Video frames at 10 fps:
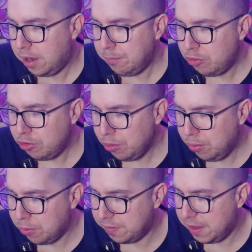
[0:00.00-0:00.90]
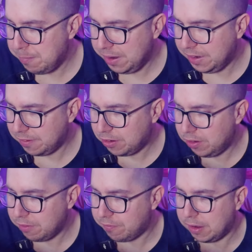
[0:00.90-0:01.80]
I'm sure they made the
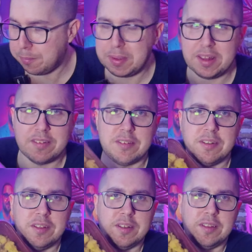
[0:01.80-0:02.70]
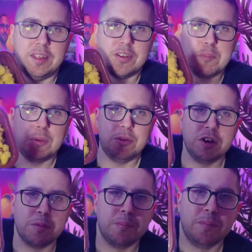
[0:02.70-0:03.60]
cauliflower bits, they've got
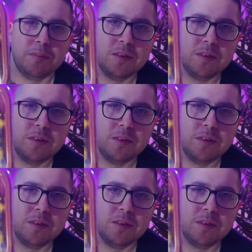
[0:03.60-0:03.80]
more in them